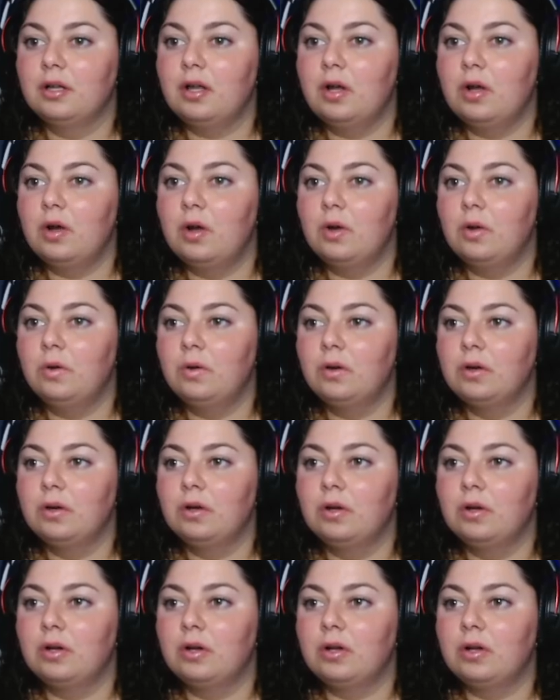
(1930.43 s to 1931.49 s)
Oh.
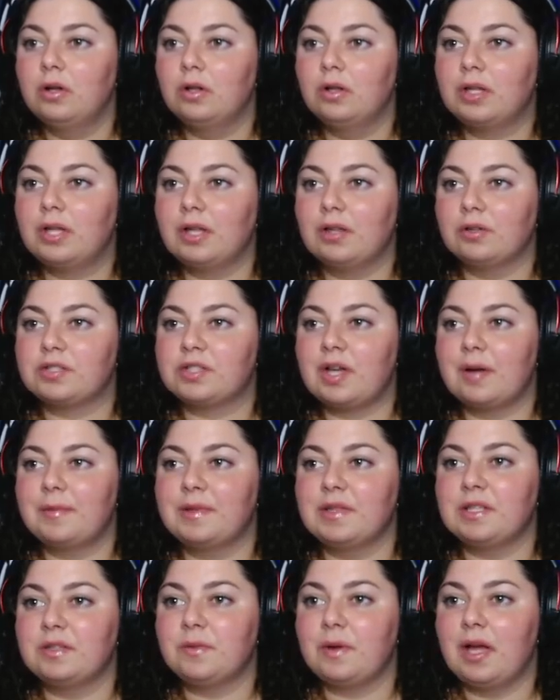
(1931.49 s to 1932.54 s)
Killer's
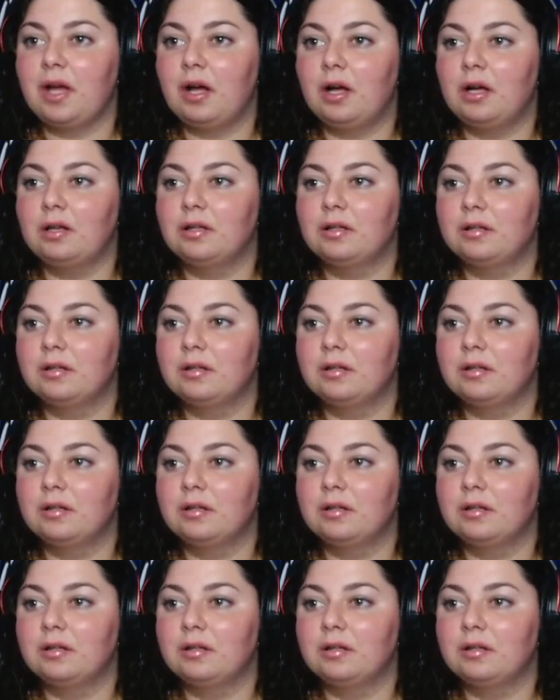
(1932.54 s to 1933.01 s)
coming this way, huh?